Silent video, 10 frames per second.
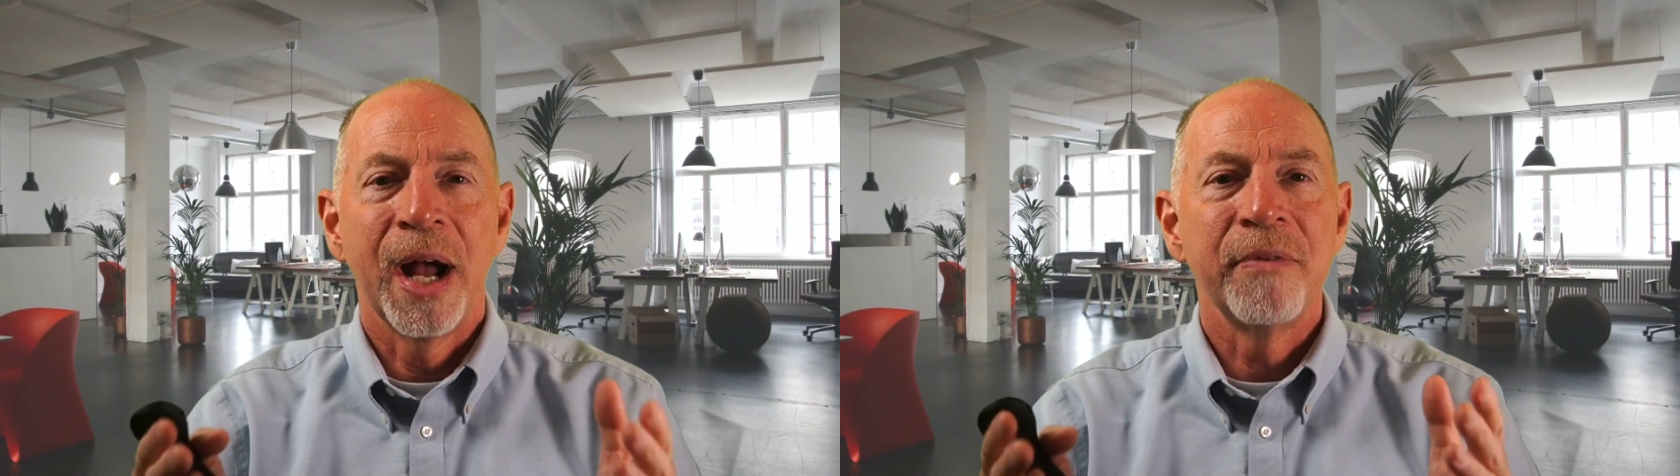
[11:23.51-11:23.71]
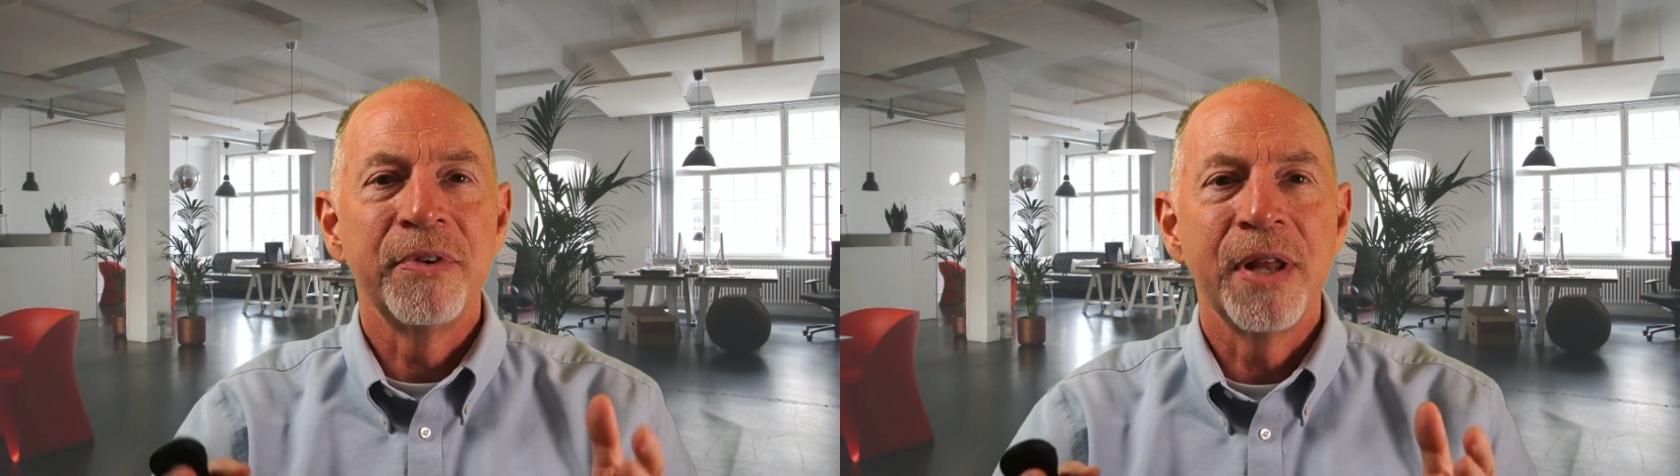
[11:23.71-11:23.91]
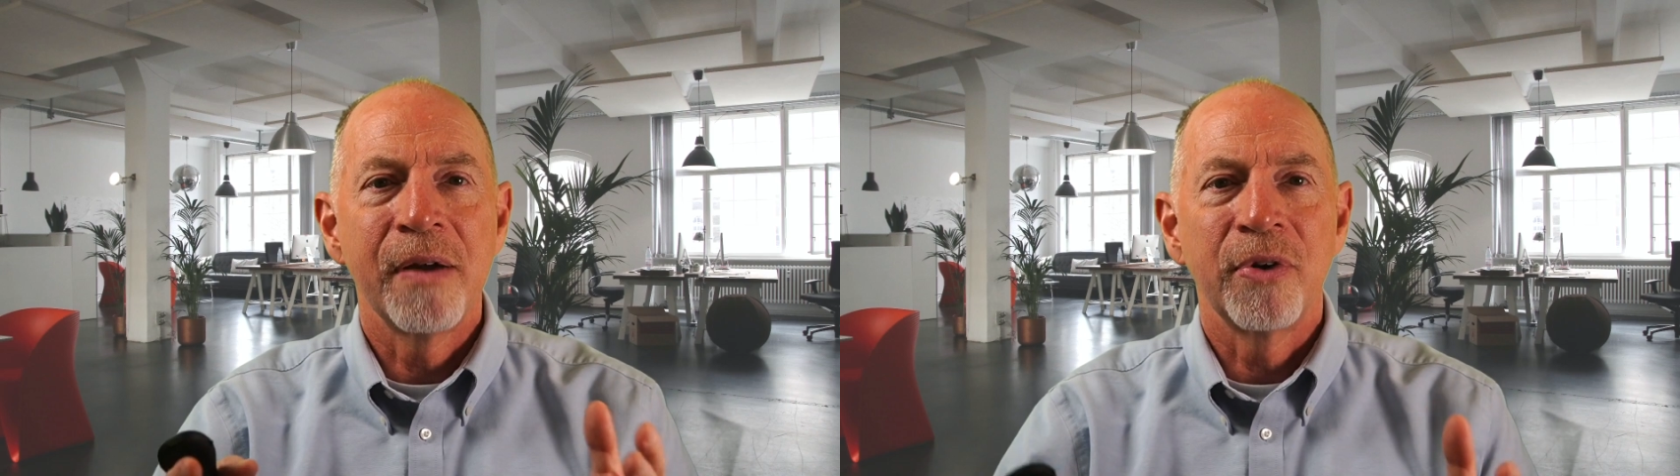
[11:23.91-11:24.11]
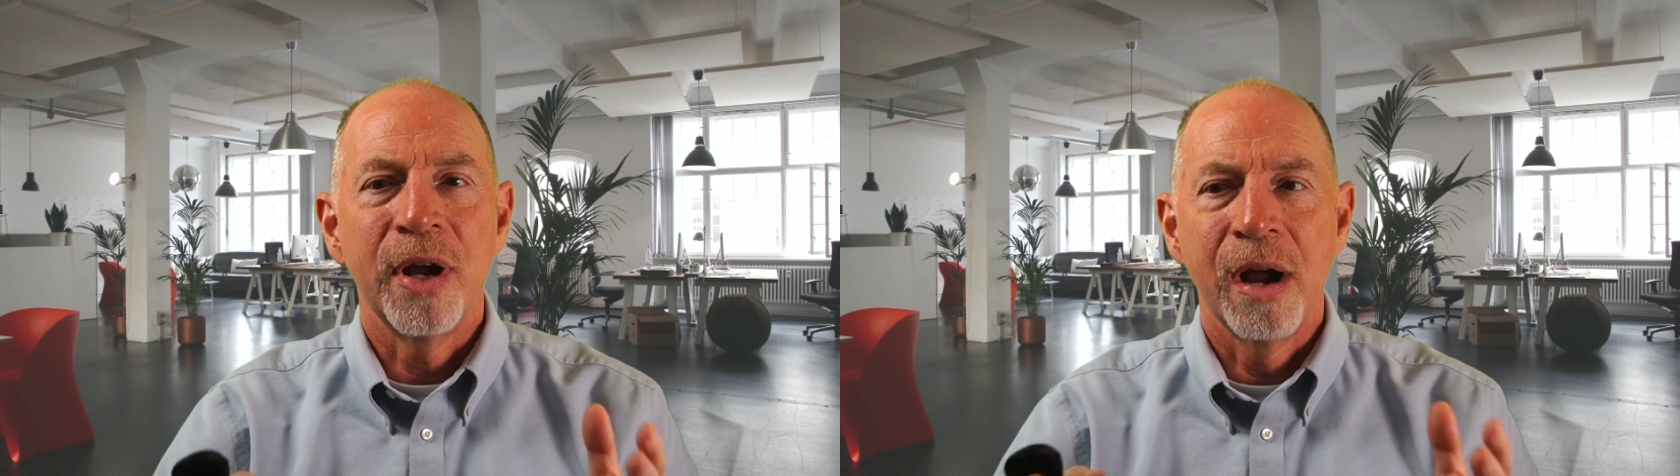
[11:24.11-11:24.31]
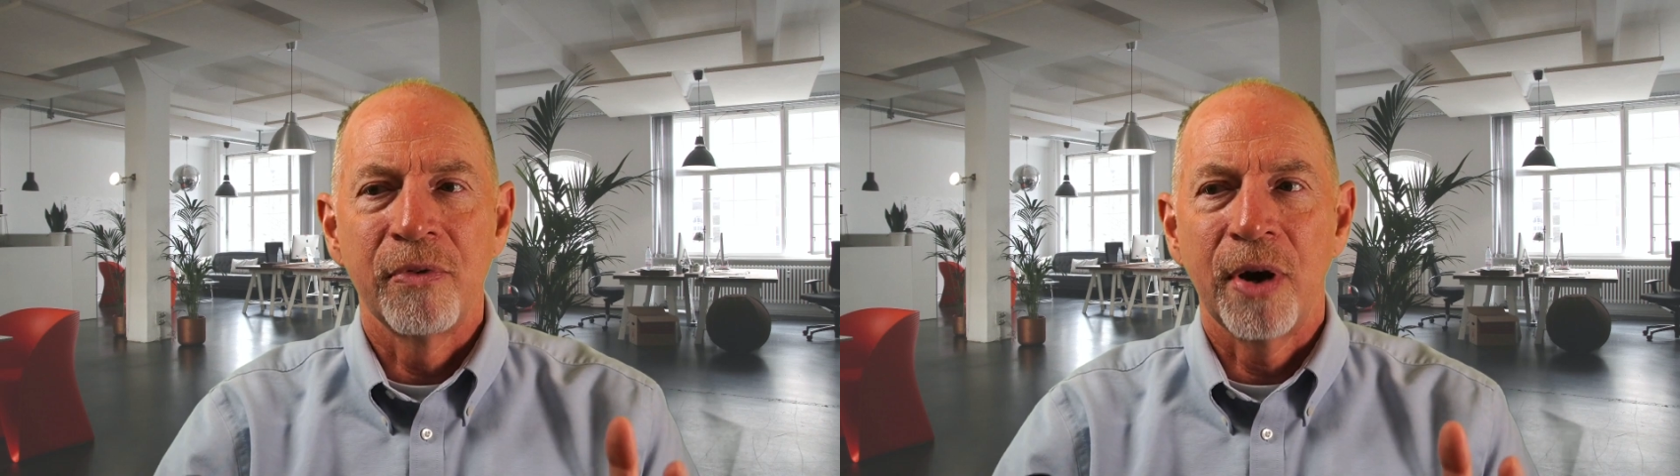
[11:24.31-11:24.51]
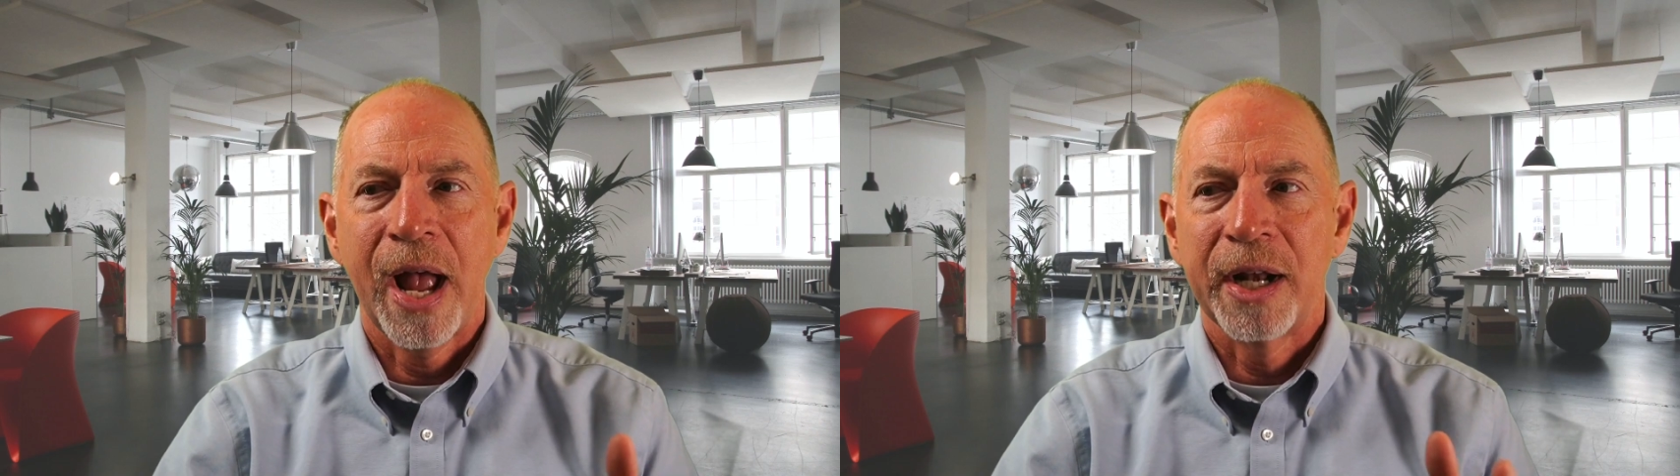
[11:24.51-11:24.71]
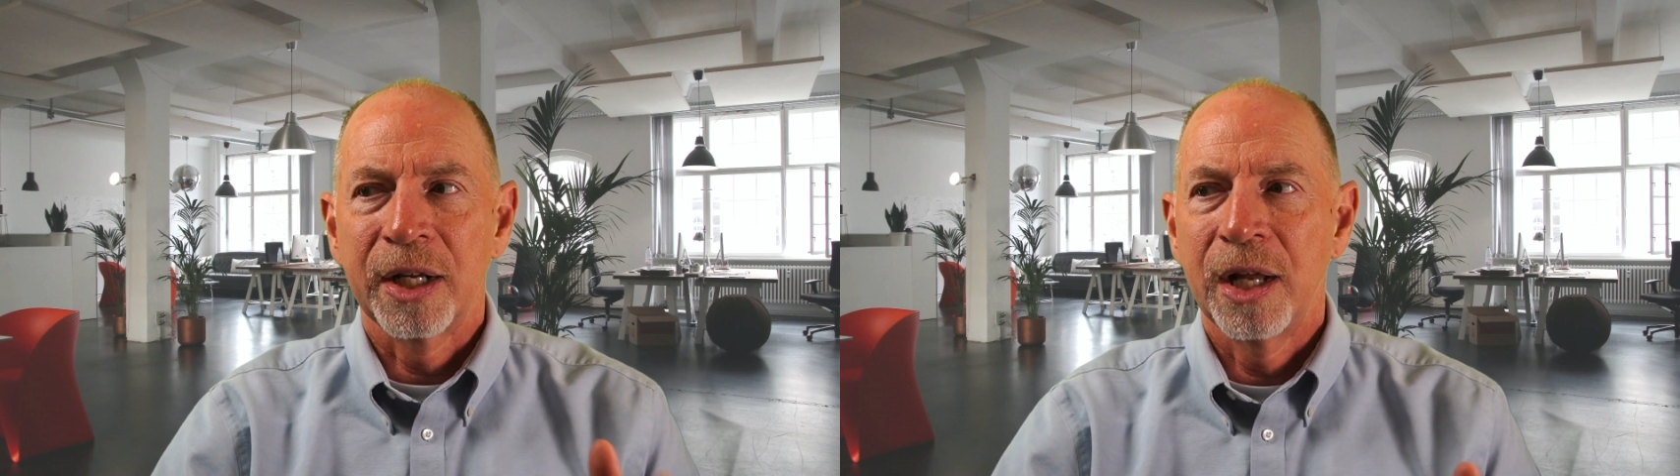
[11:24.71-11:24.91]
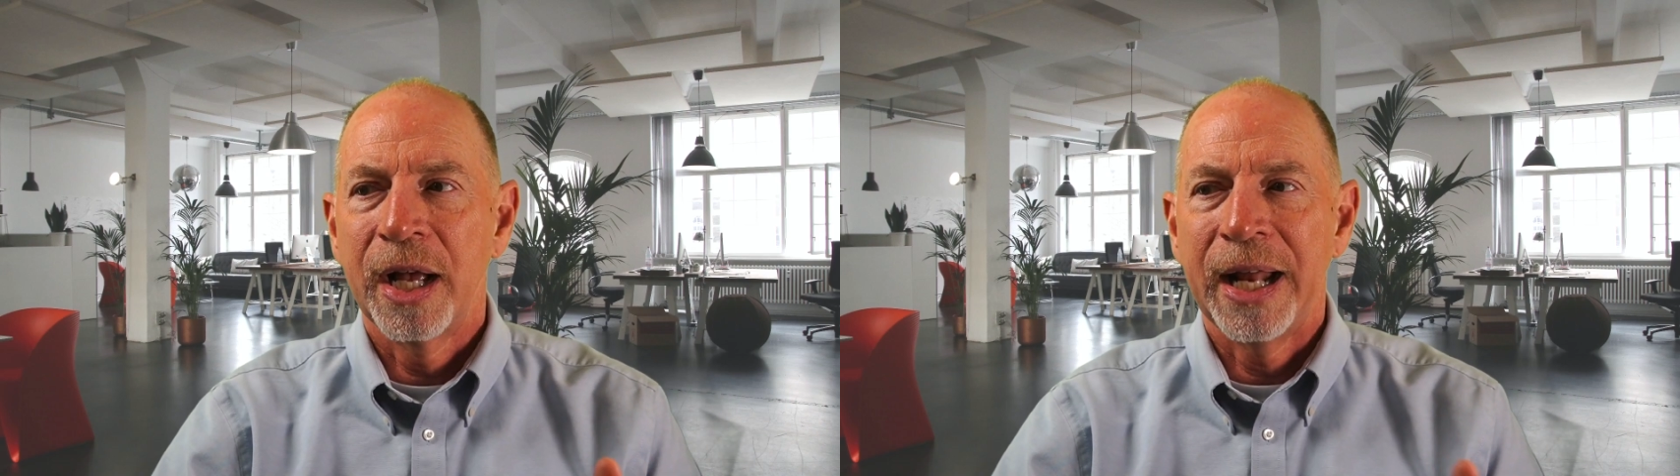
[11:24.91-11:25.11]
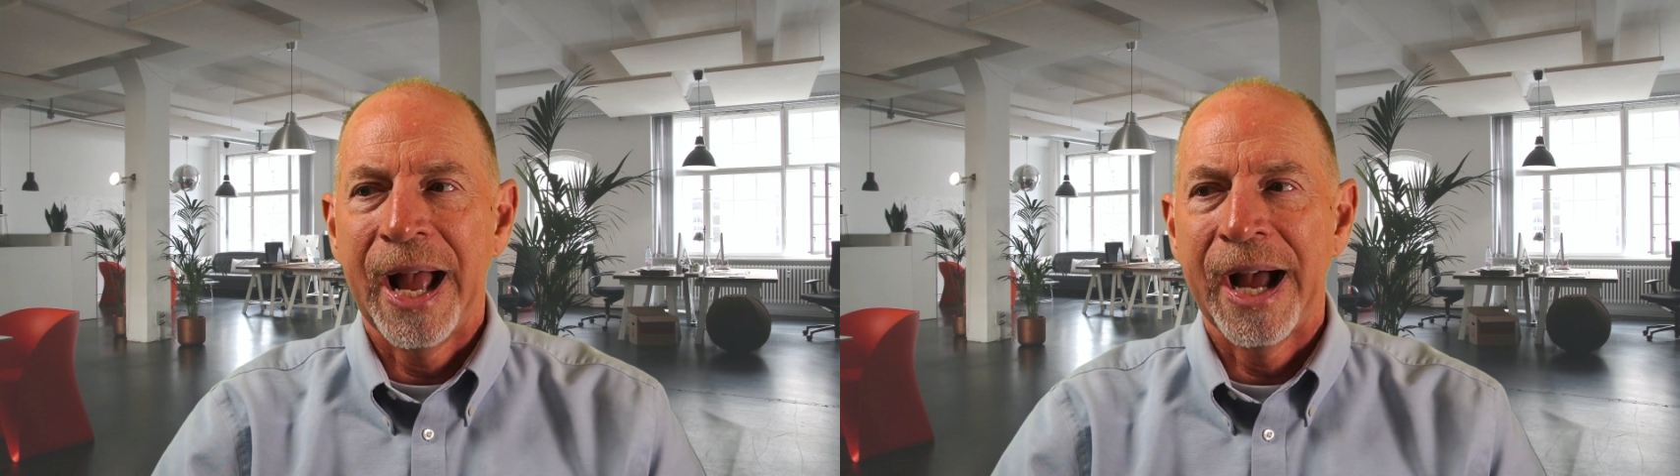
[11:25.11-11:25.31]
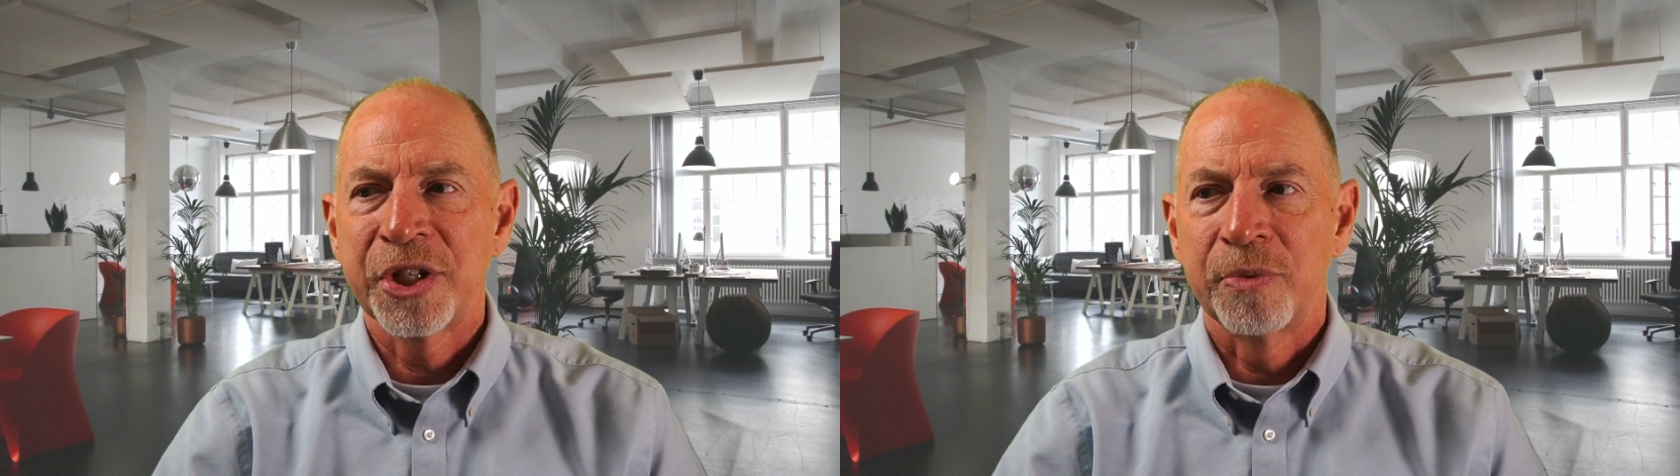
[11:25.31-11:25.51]
and I've never, ever had a
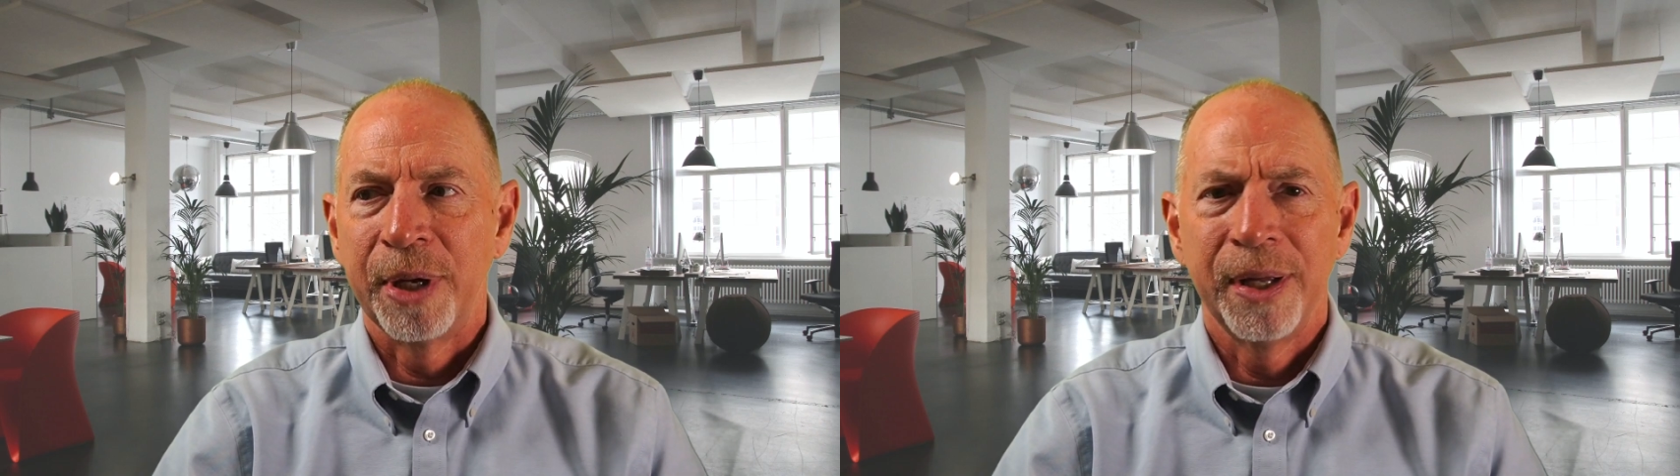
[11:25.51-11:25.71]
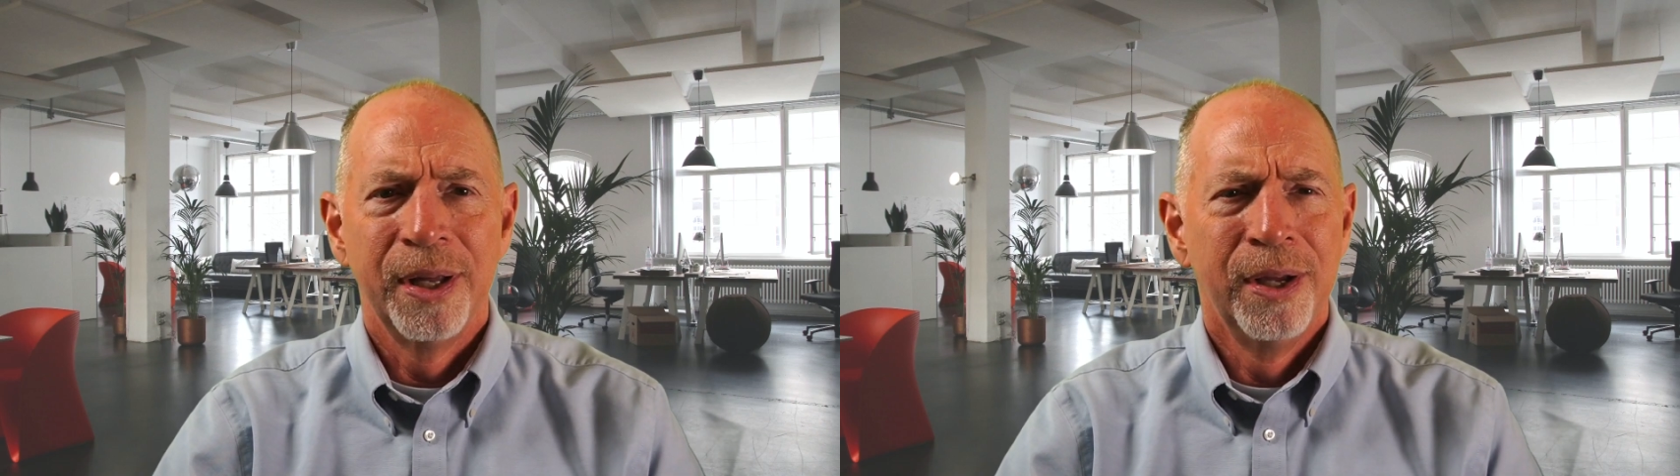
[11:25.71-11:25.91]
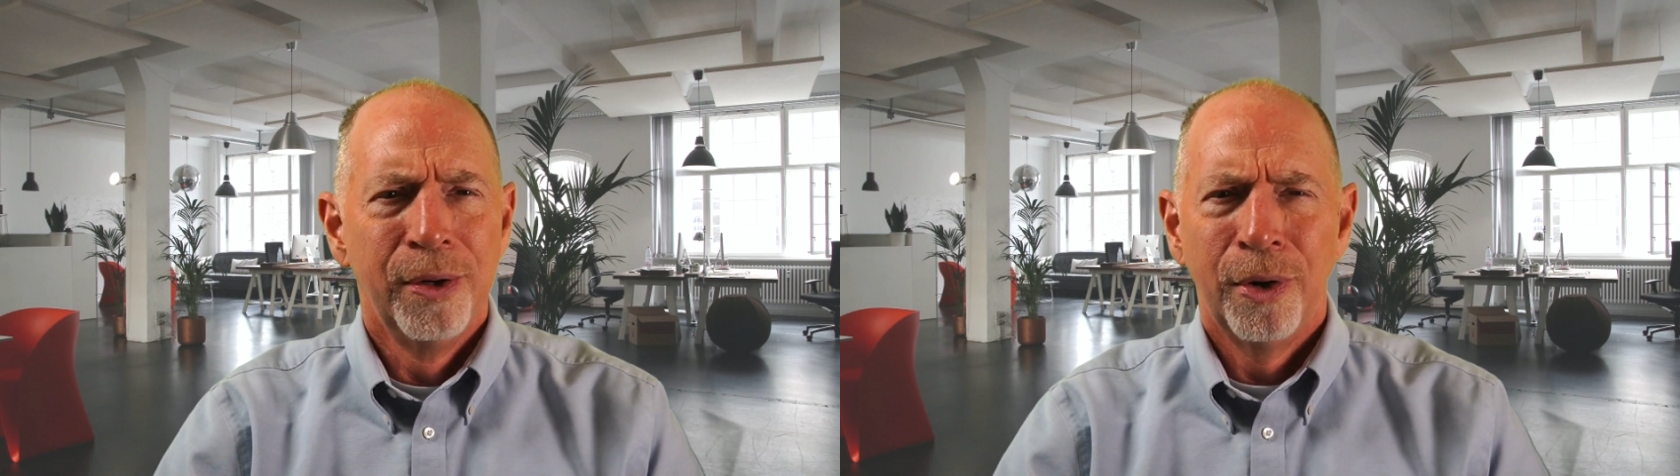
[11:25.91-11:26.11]
client ask me,